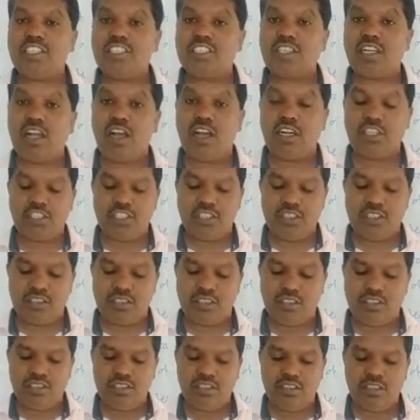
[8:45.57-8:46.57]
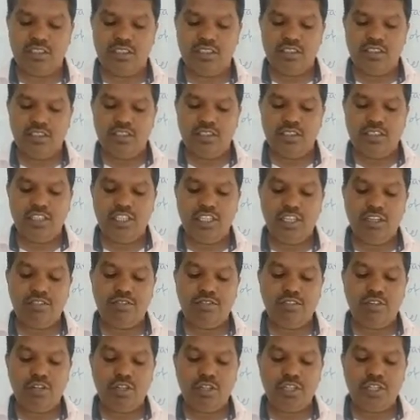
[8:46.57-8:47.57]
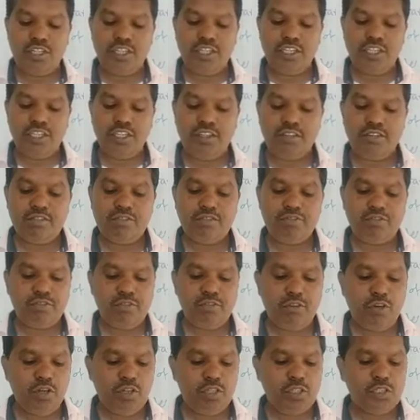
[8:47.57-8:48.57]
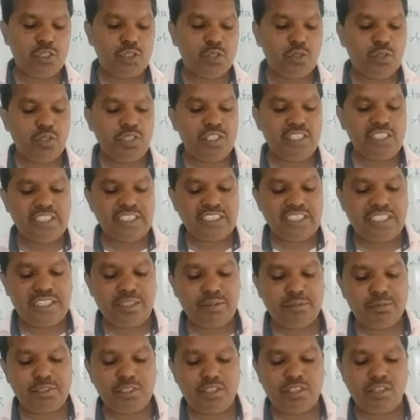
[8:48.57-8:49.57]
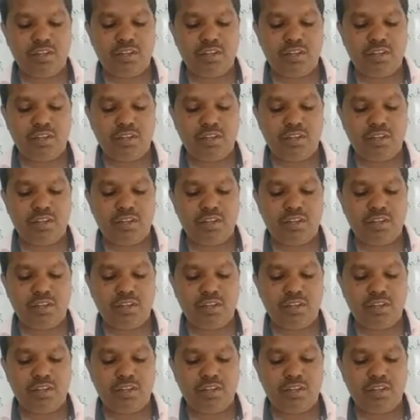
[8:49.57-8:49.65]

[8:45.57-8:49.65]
Kashar. The 44 stone inscription